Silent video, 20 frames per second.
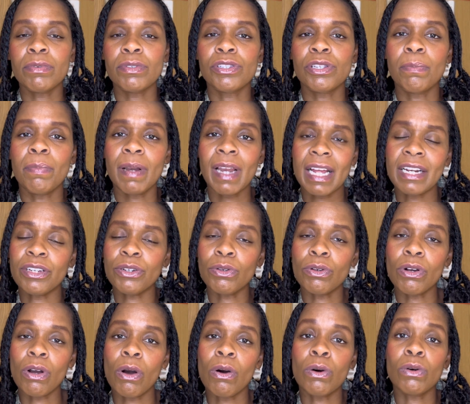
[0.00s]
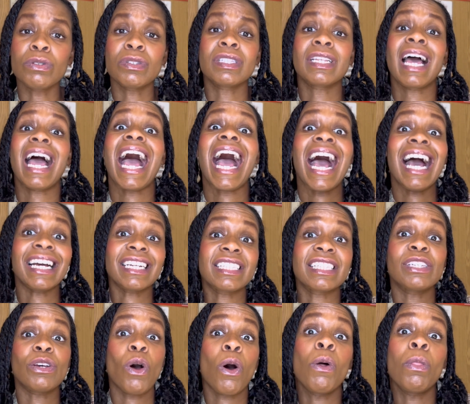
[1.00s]
to plan your goals,
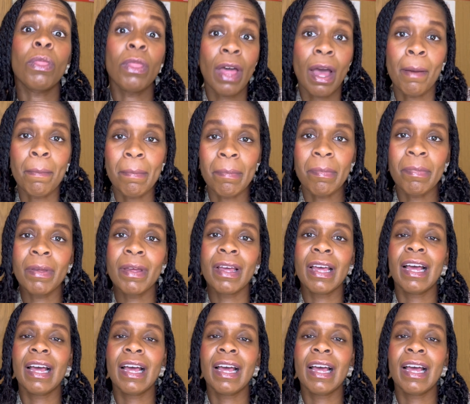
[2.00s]
act on them,